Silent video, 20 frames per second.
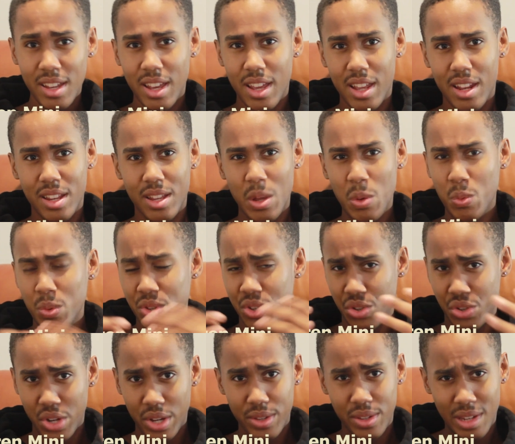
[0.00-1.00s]
and it
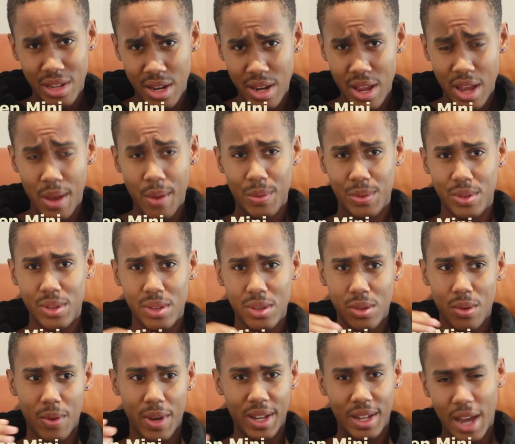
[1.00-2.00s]
was just announced.
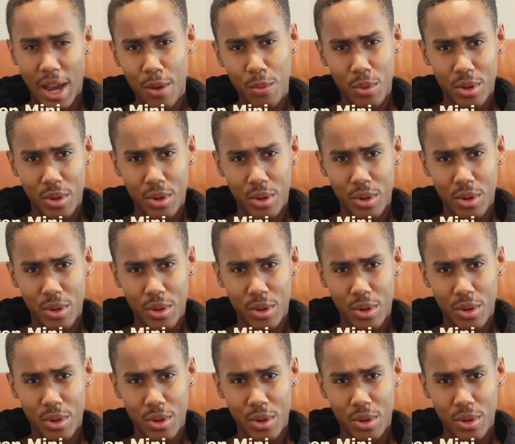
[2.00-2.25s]
So I got